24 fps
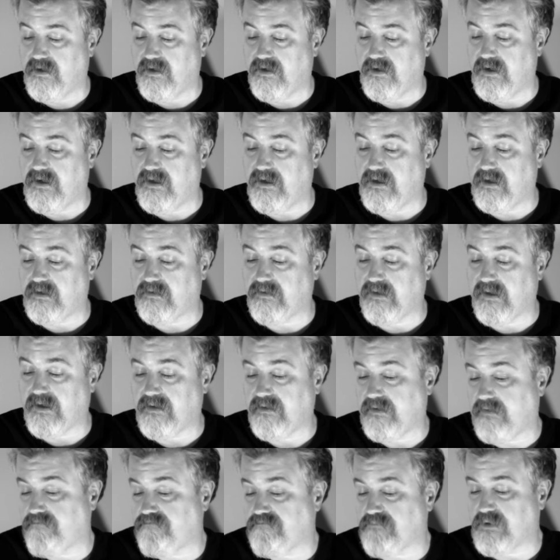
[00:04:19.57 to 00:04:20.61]
and
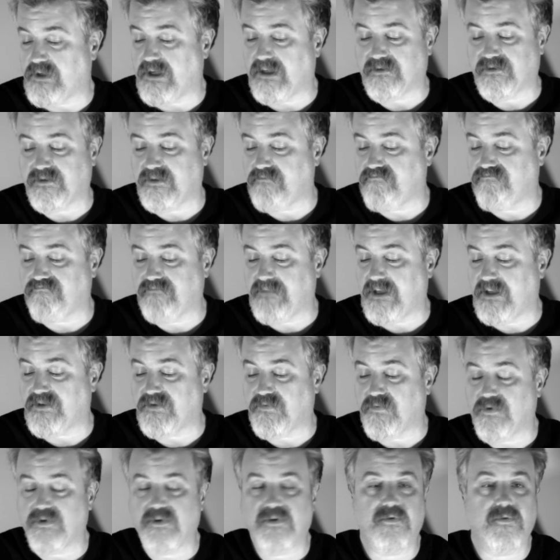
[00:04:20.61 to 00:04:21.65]
I that's
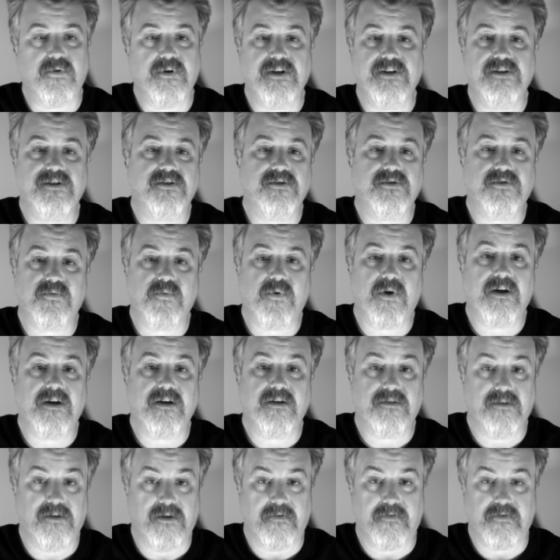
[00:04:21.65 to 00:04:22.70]
one of the reasons why I
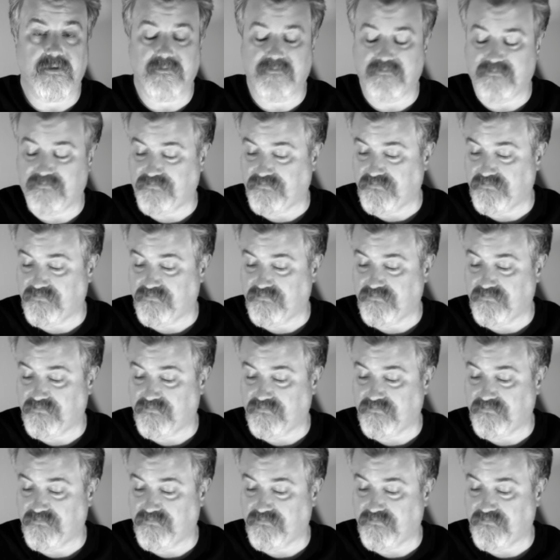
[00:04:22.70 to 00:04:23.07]
love it.